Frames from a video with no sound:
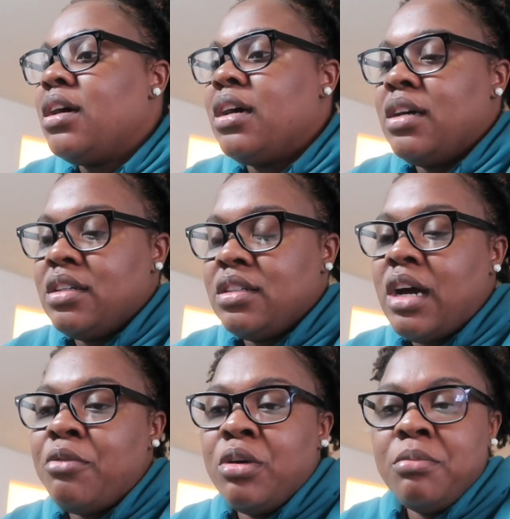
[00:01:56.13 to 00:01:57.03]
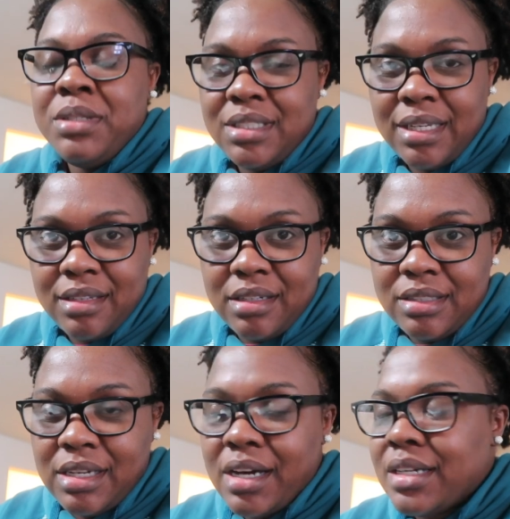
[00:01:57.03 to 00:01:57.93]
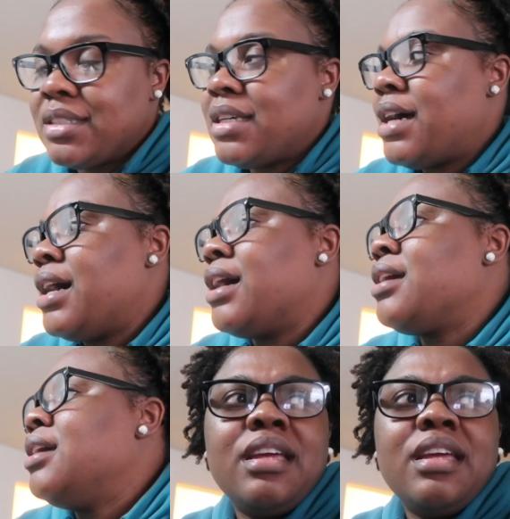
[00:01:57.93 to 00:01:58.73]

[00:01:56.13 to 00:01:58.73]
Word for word: Uh, I will be taking a DockATot